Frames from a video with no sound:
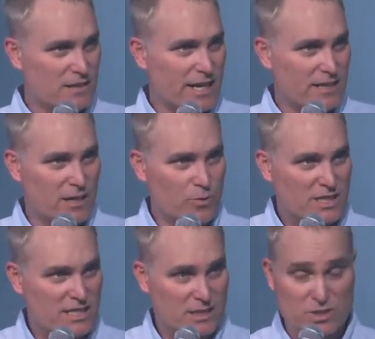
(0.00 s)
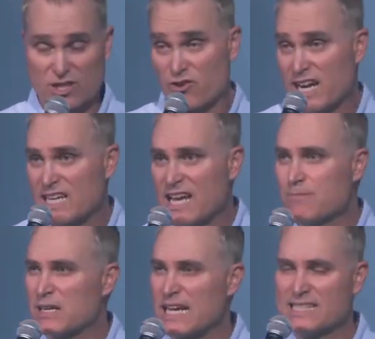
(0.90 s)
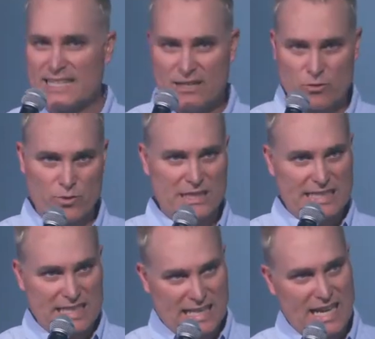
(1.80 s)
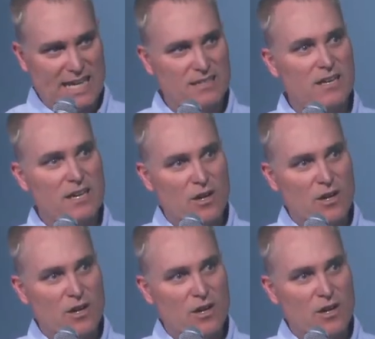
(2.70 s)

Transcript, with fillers: Like it was it was a great name, but I didn't really get